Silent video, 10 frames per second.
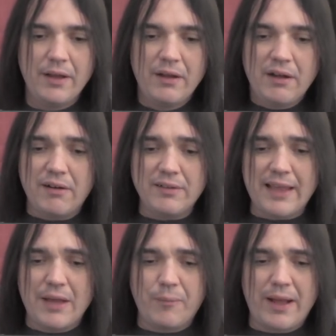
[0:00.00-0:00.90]
Here are
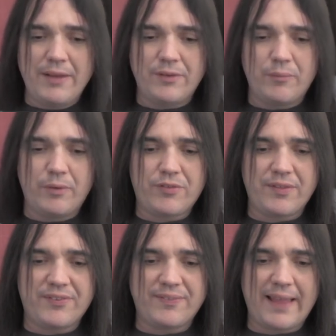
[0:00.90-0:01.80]
10 ways in which
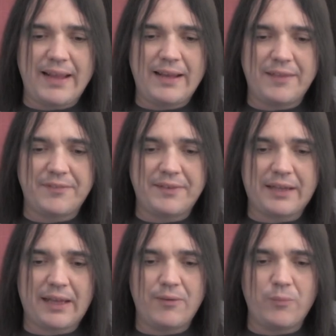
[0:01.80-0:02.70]
the state has
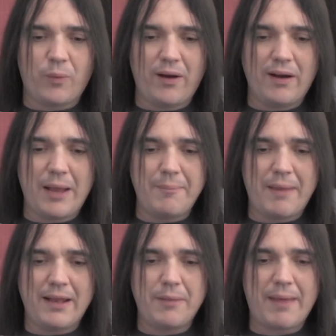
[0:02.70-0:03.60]
declared war on
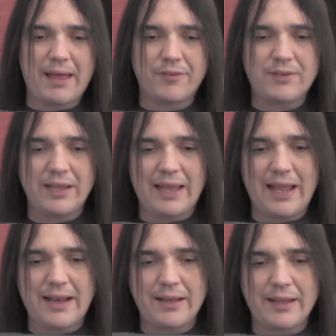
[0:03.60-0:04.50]
men and
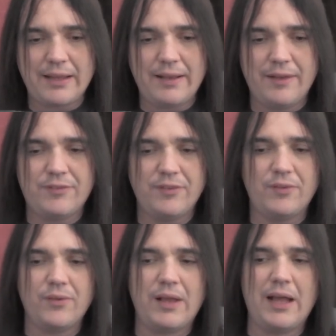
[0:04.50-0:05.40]
masculinity. And this
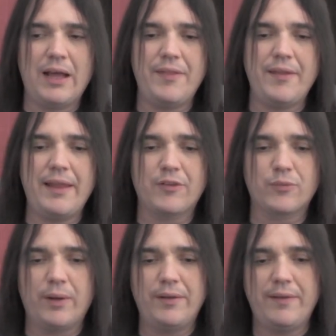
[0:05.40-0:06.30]
is the next
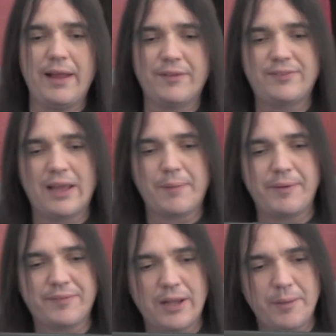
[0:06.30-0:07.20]
one. Next
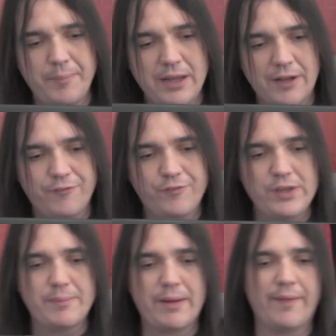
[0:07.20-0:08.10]
segment's going to be on
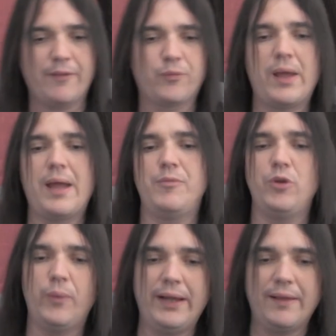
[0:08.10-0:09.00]
female. That's why I'm
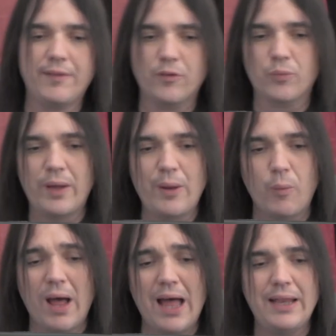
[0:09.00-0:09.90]
doing it this way.
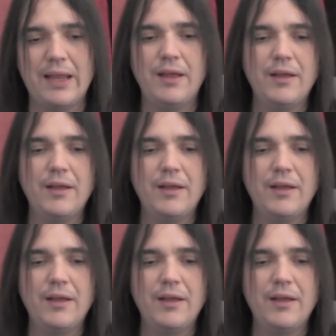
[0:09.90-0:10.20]
1.